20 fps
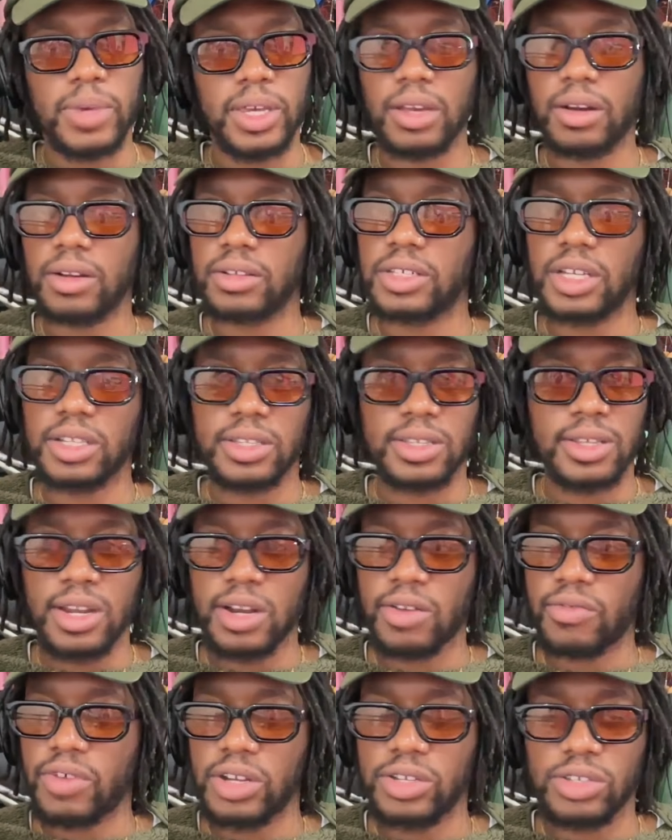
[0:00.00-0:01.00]
Mikel Arteta's
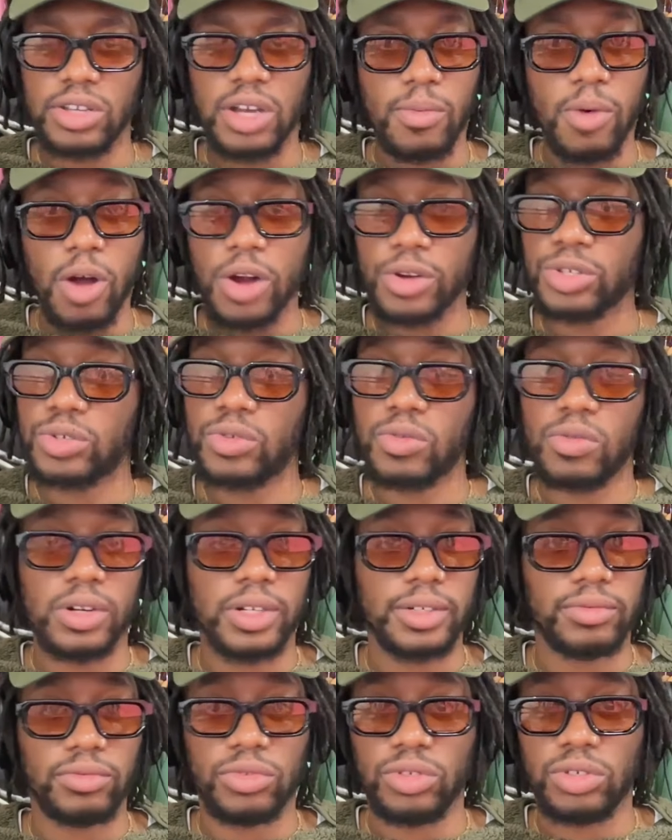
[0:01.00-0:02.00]
done a great job.
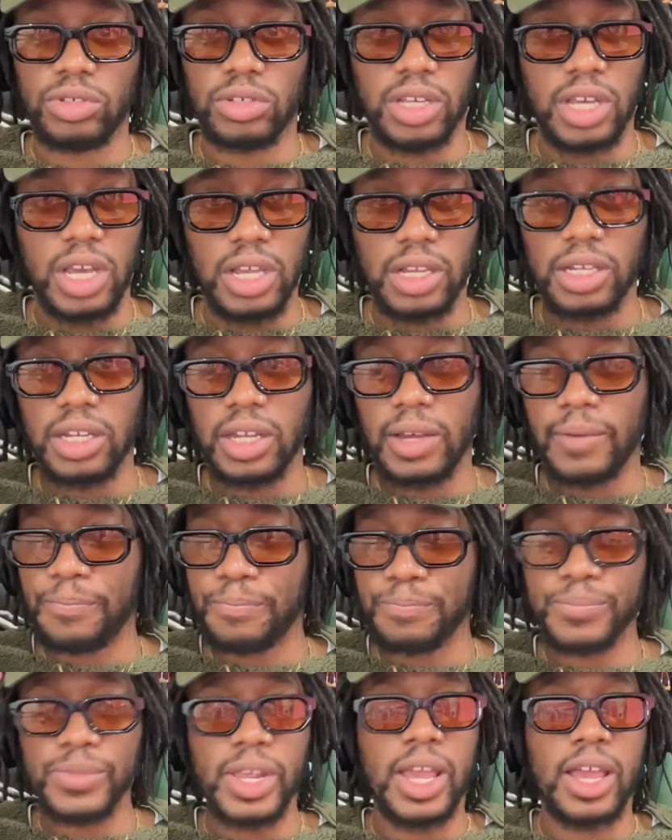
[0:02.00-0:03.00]
Arsenal are killing
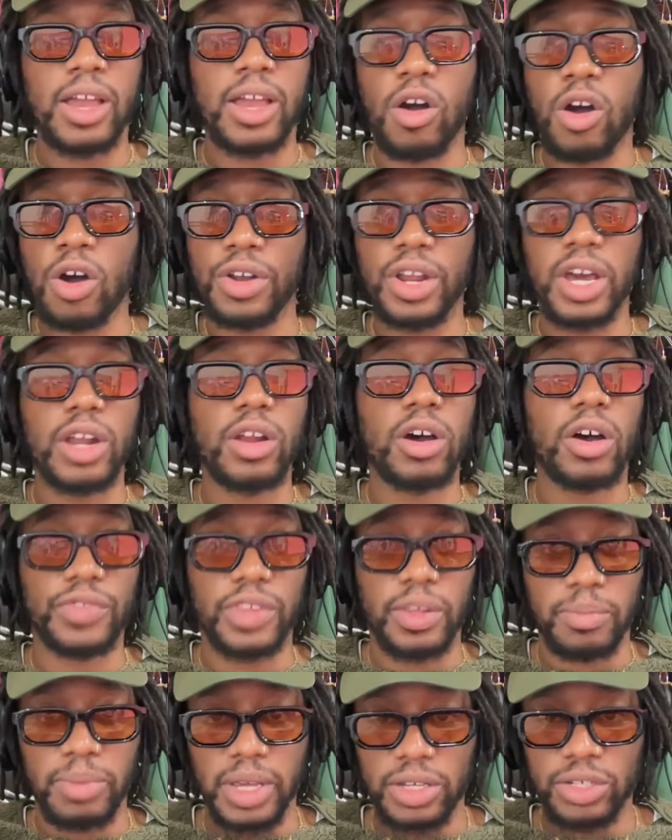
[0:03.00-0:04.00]
it on and
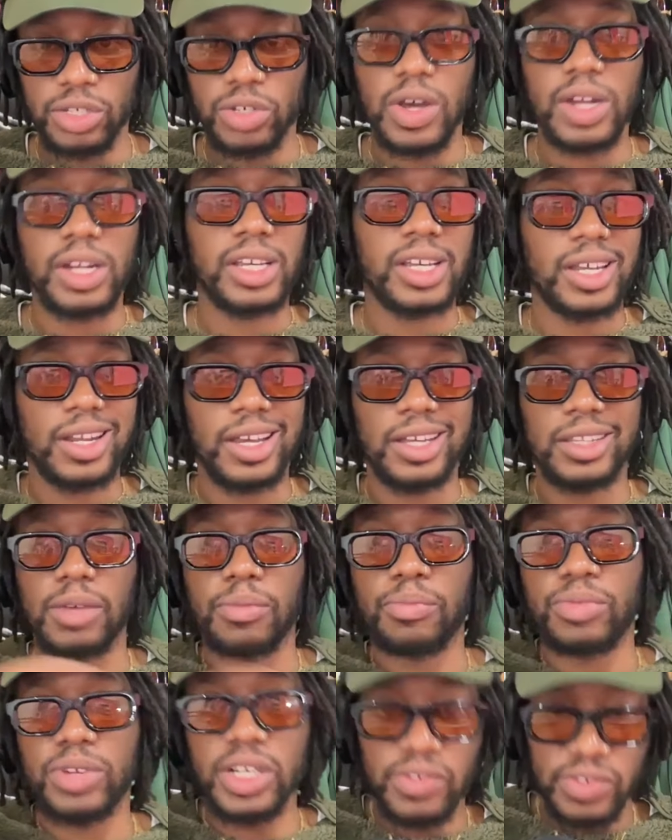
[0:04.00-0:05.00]
off the pitch. They're trying to connect
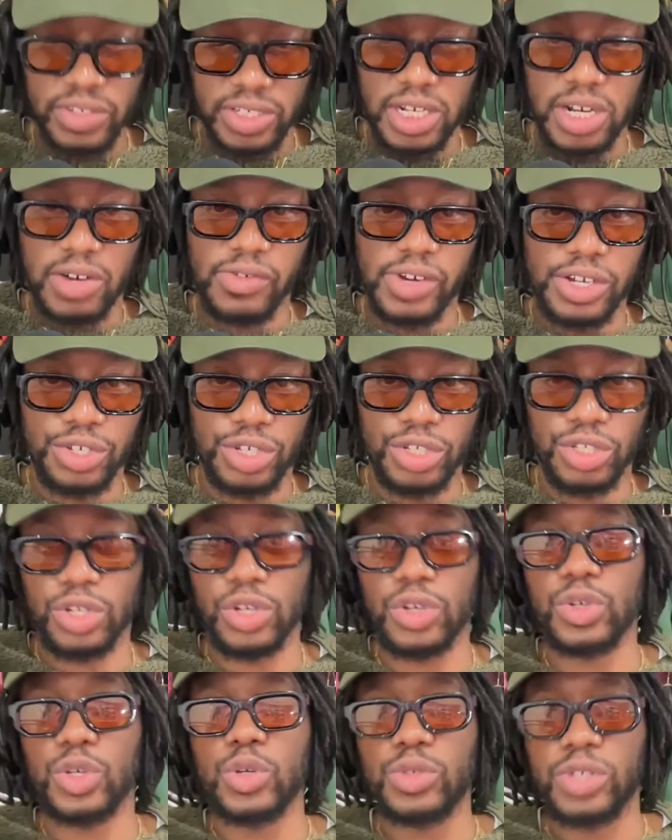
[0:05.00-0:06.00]
the previous generation
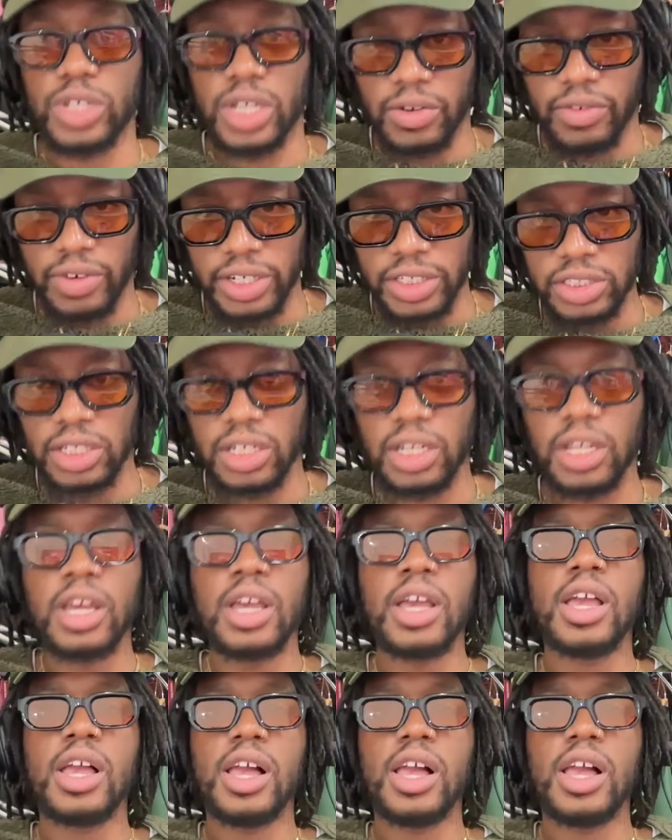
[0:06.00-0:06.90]
to the new generation.